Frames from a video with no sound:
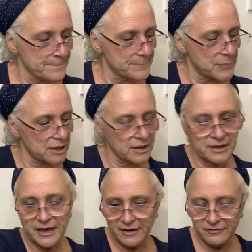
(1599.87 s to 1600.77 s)
but I
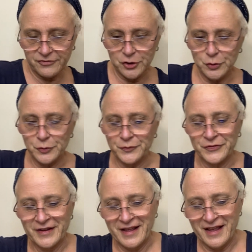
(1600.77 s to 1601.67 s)
have a few,
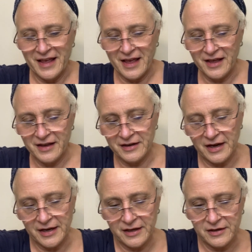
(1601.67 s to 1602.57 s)
and
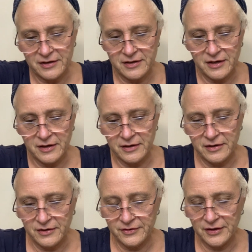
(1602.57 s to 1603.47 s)
I can
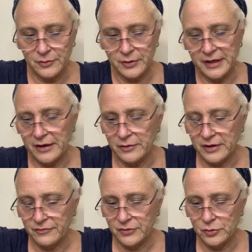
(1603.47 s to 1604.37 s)
send one out
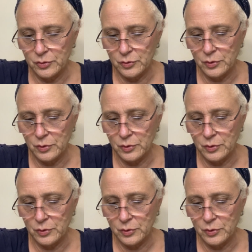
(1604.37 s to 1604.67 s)
if you